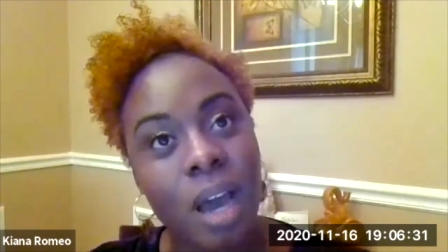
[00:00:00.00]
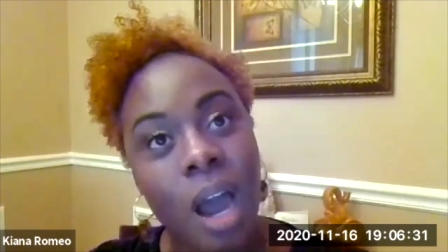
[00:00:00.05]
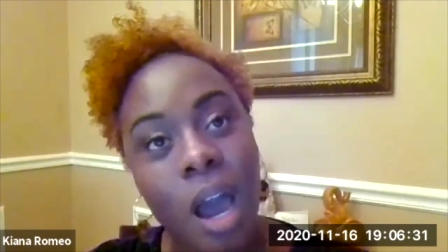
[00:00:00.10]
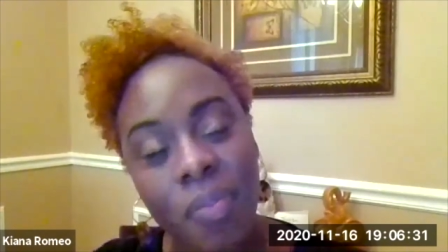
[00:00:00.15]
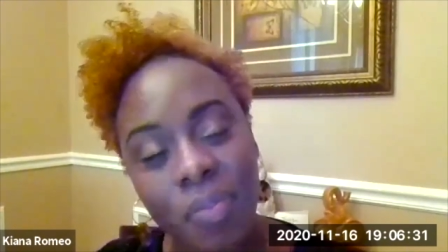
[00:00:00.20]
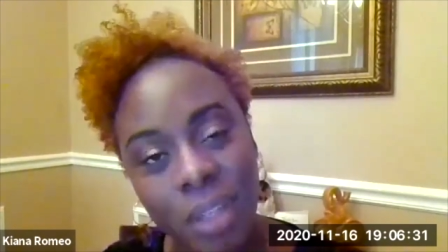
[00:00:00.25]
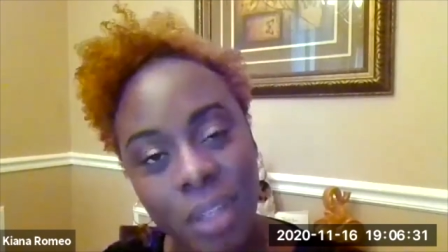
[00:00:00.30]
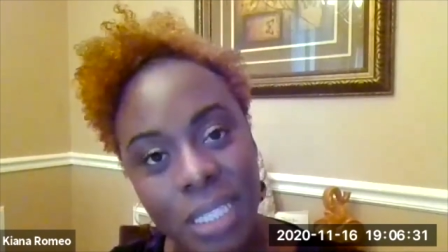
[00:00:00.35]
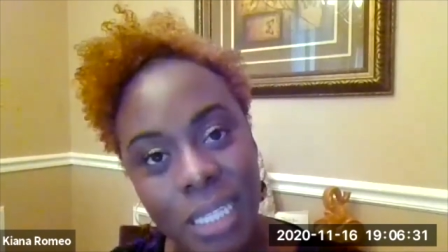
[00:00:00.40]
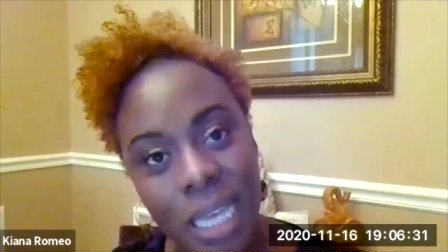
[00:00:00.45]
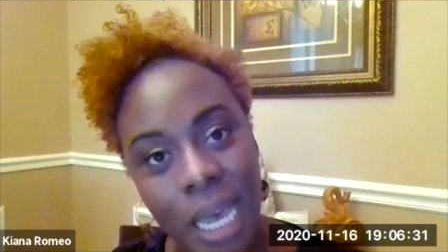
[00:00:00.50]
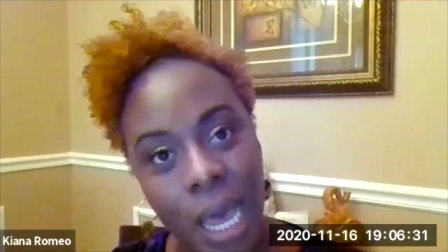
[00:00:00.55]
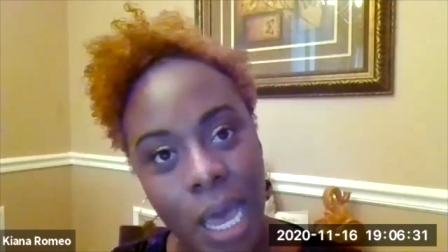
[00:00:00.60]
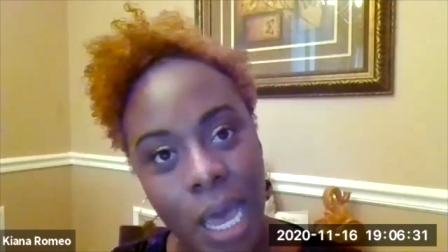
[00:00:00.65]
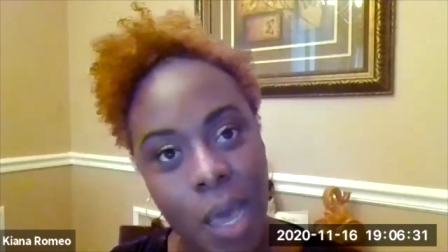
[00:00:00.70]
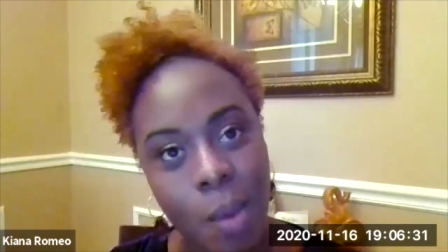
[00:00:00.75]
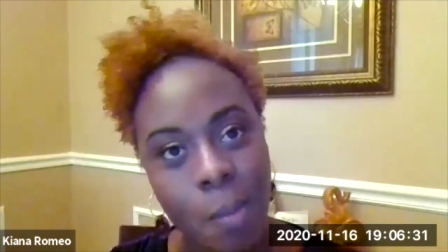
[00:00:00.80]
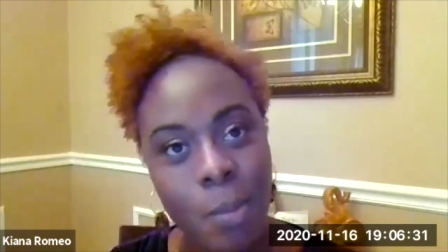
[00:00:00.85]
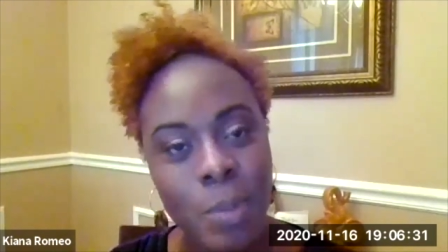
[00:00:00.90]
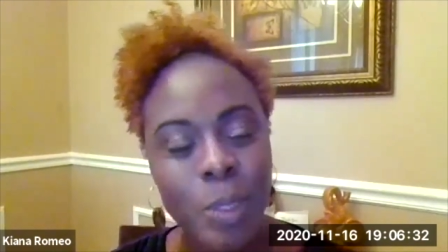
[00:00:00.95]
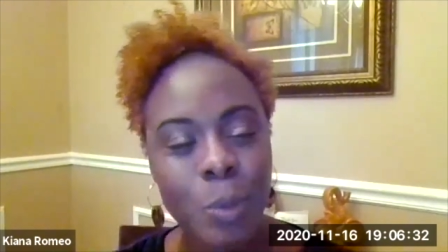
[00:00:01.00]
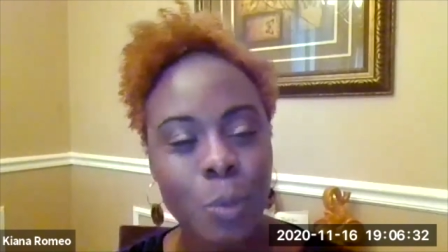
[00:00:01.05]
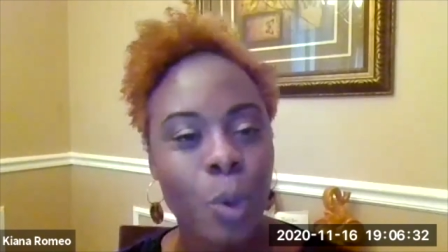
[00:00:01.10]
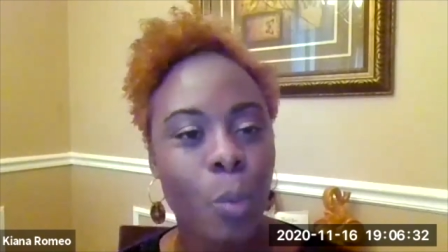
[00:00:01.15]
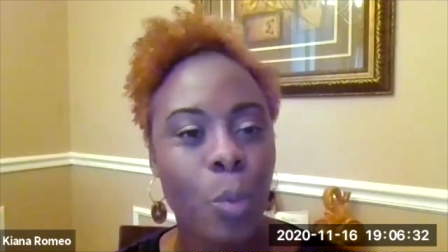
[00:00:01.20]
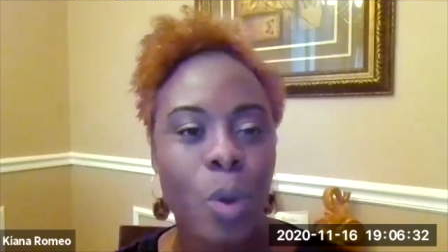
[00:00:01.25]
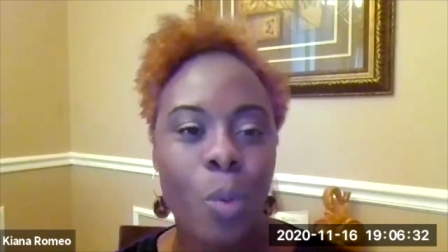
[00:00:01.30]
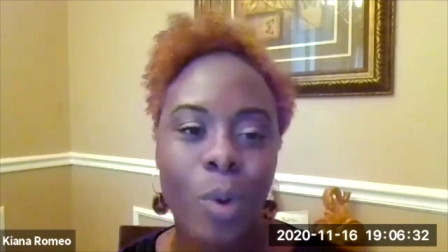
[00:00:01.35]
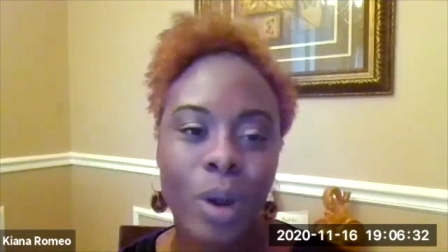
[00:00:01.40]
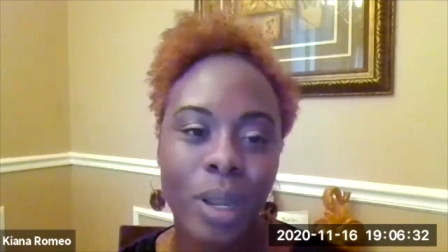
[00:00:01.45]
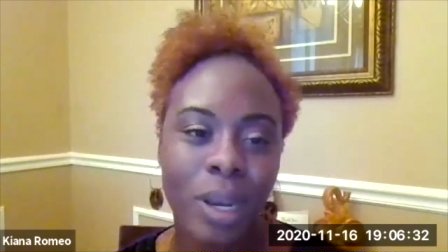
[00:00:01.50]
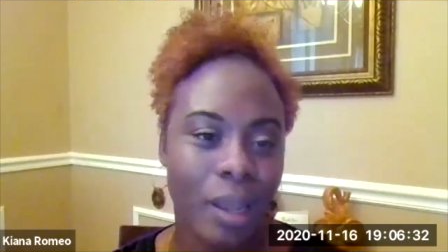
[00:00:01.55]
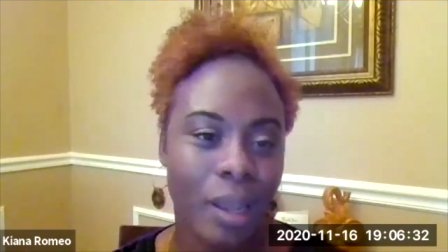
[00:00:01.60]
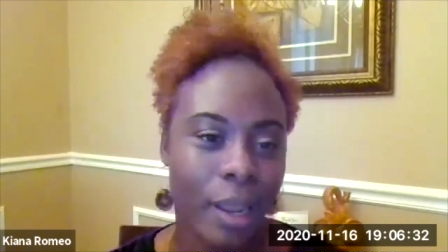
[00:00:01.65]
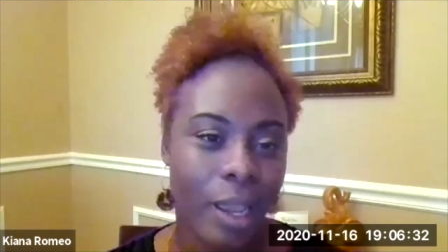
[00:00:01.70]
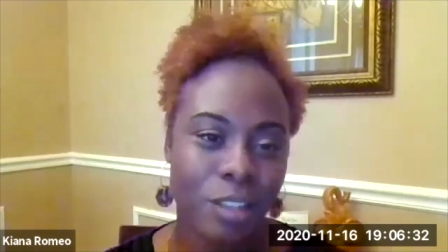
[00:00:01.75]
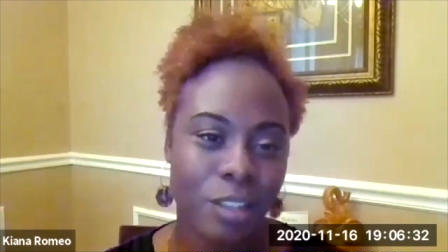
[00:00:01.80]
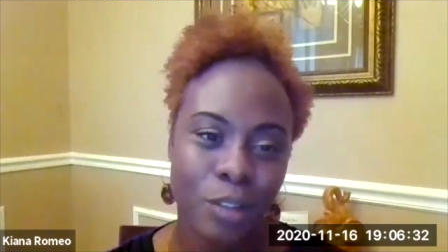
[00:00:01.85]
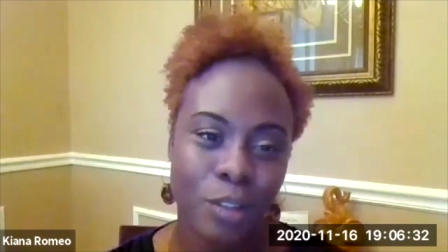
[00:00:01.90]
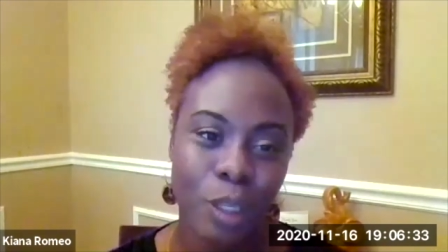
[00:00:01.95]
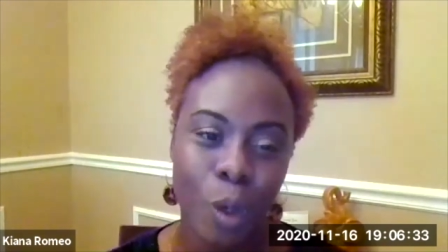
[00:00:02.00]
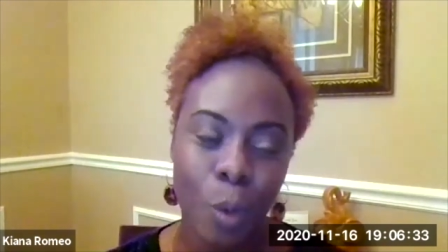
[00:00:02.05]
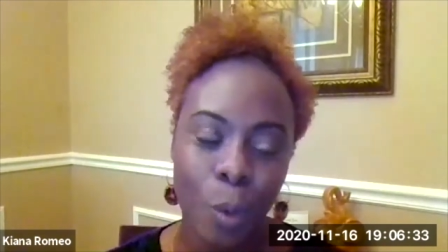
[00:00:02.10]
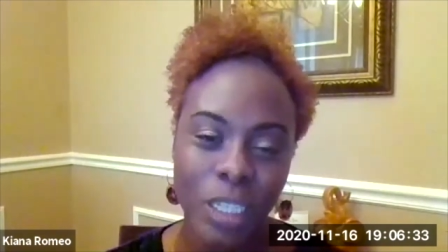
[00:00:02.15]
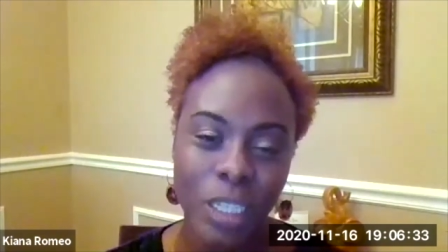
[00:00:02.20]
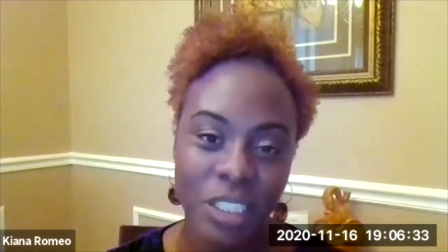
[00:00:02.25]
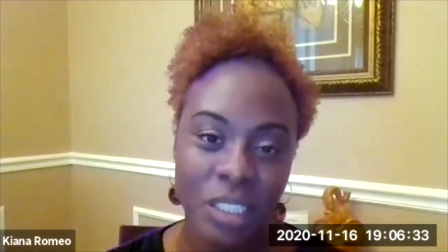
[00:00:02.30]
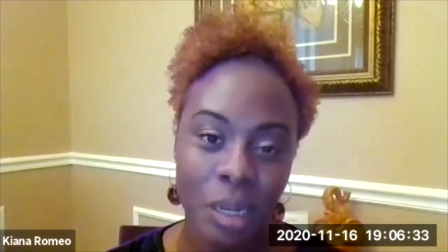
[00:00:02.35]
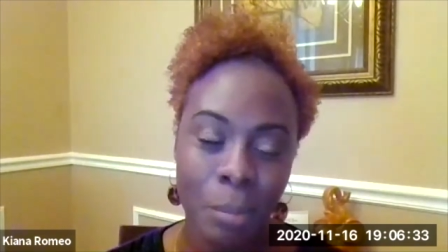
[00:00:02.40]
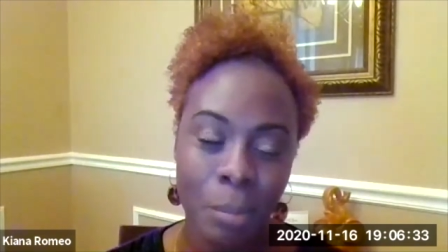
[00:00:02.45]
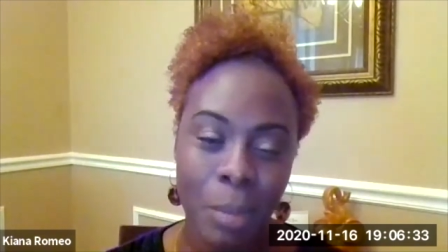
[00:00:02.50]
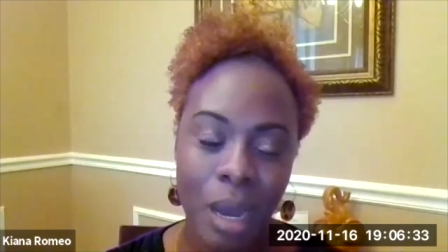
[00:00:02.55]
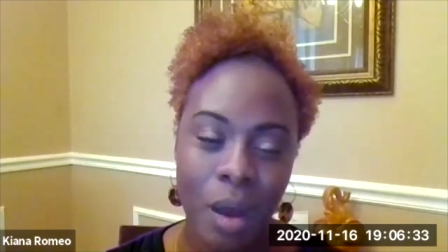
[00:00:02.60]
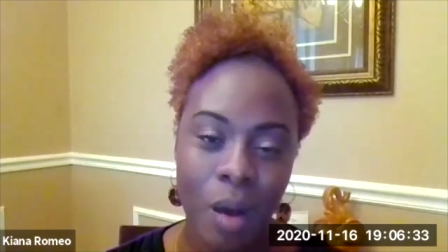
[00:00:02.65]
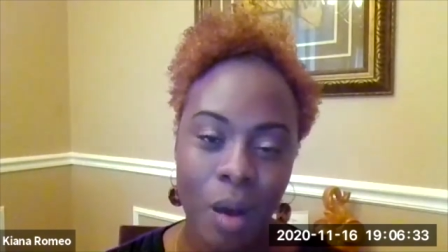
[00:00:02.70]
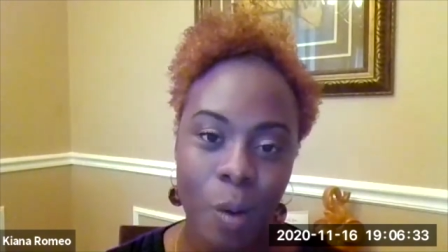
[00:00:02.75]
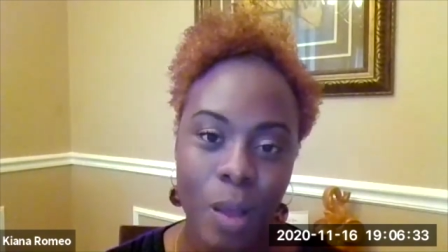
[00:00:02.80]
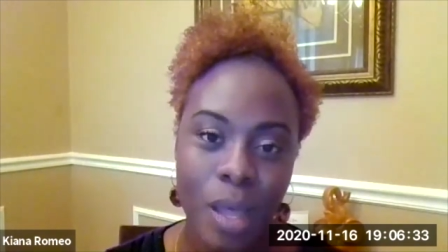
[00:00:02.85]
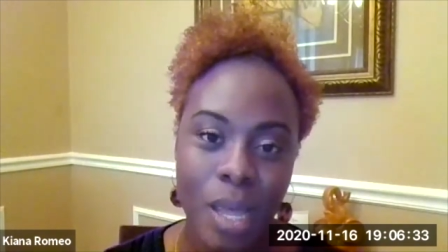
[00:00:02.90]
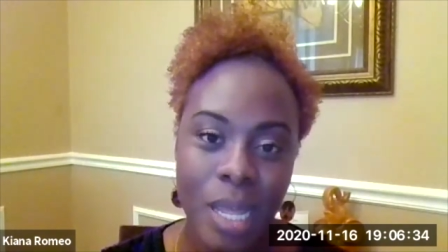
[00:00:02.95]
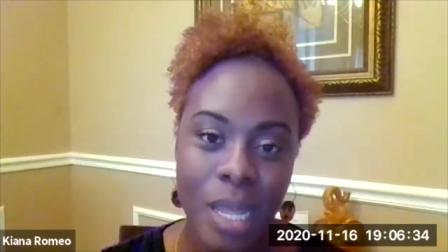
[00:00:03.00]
oftentimes when we want to answer the question about